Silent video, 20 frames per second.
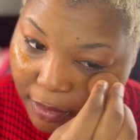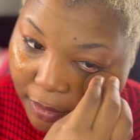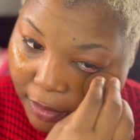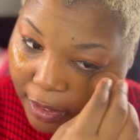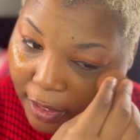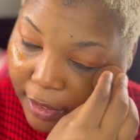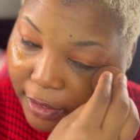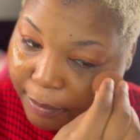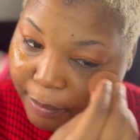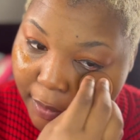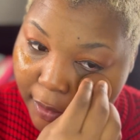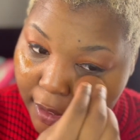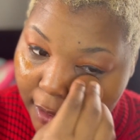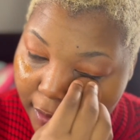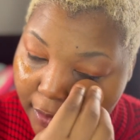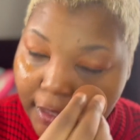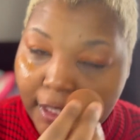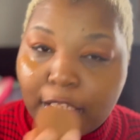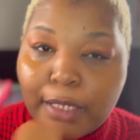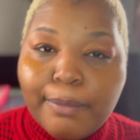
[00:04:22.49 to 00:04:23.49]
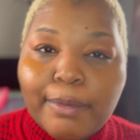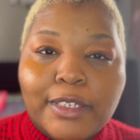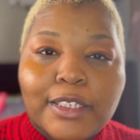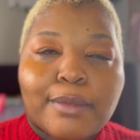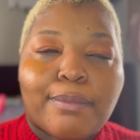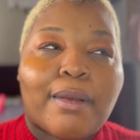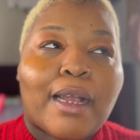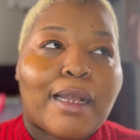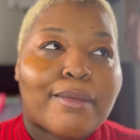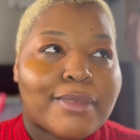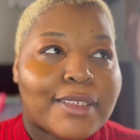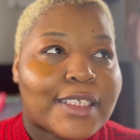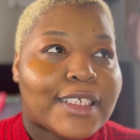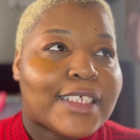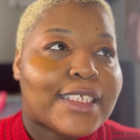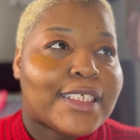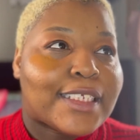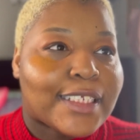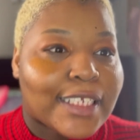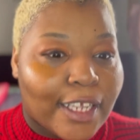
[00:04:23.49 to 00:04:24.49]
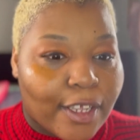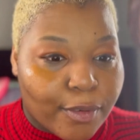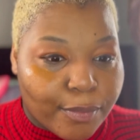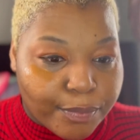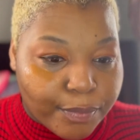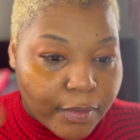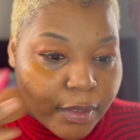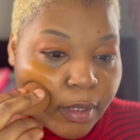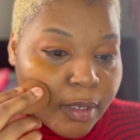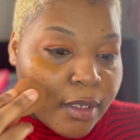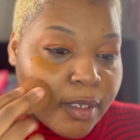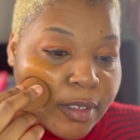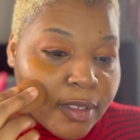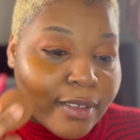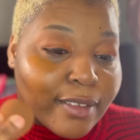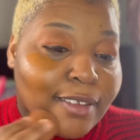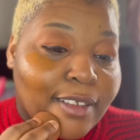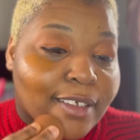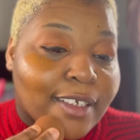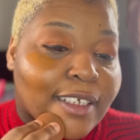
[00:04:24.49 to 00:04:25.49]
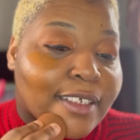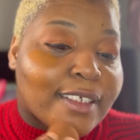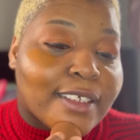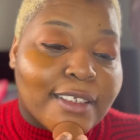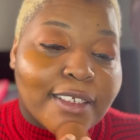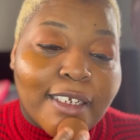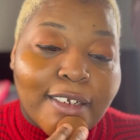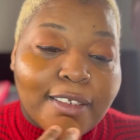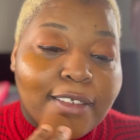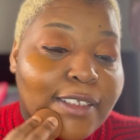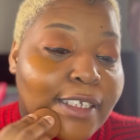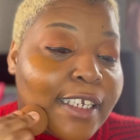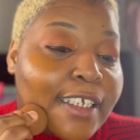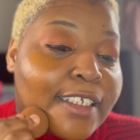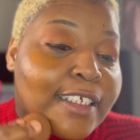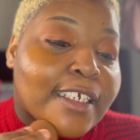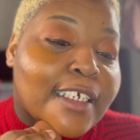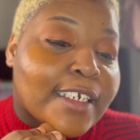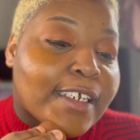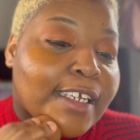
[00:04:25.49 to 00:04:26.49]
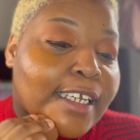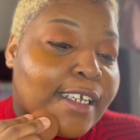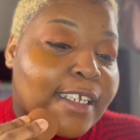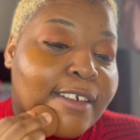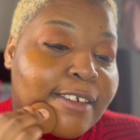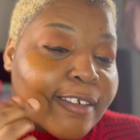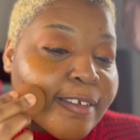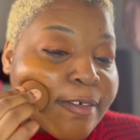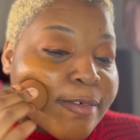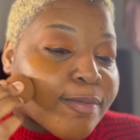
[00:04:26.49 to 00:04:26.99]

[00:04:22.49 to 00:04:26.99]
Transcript: Right? But I don't think you're supposed to pop zits, so I guess it's going to stay till then.